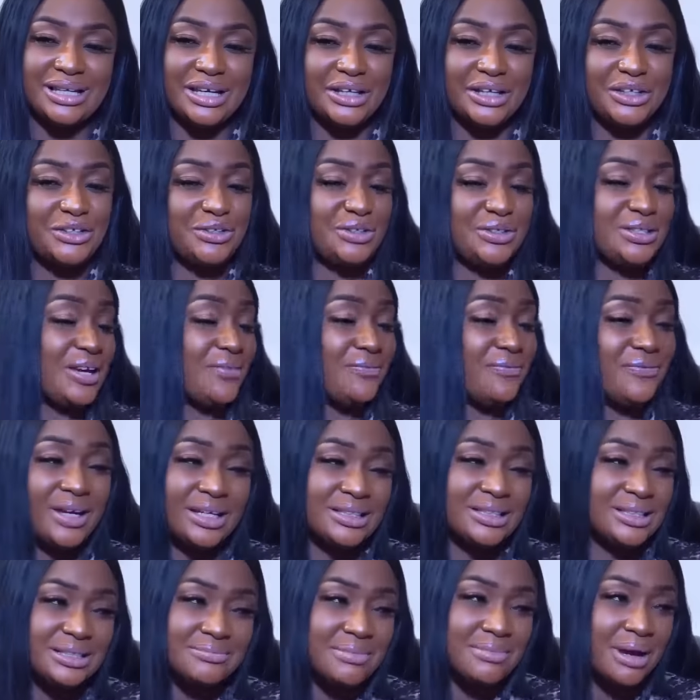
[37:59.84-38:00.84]
their issues
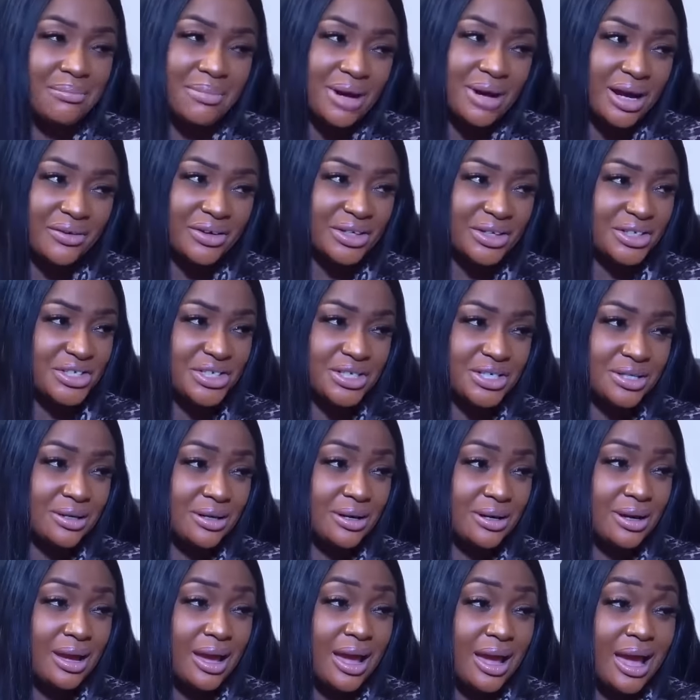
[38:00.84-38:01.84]
affecting my marriage.
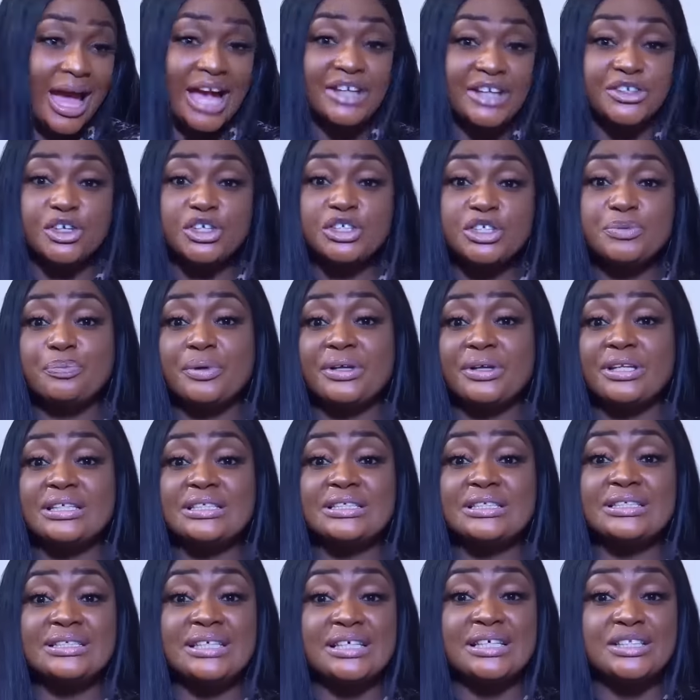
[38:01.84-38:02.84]
I just pray they
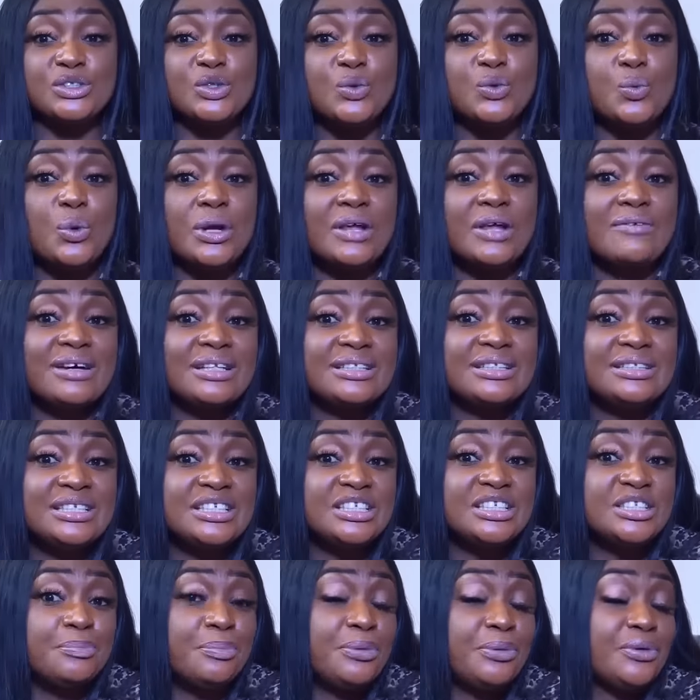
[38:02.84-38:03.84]
settle whatever
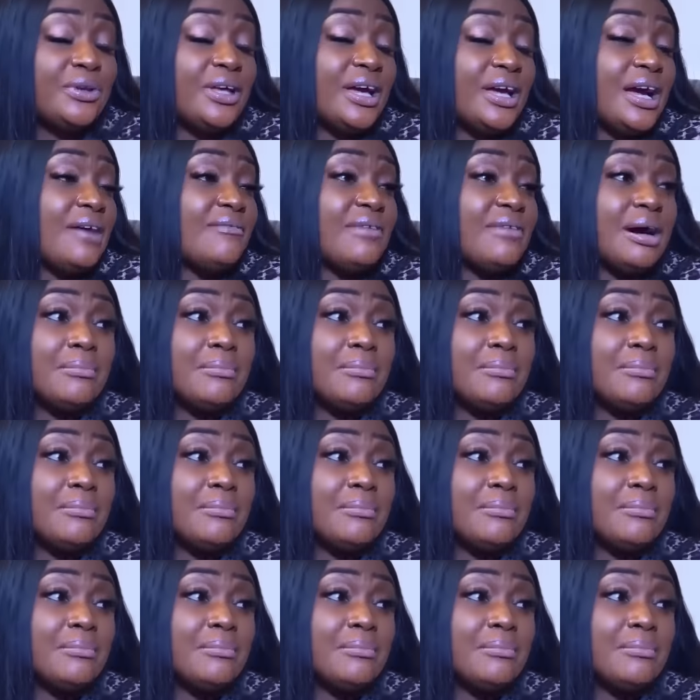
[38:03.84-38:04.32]
dispute they have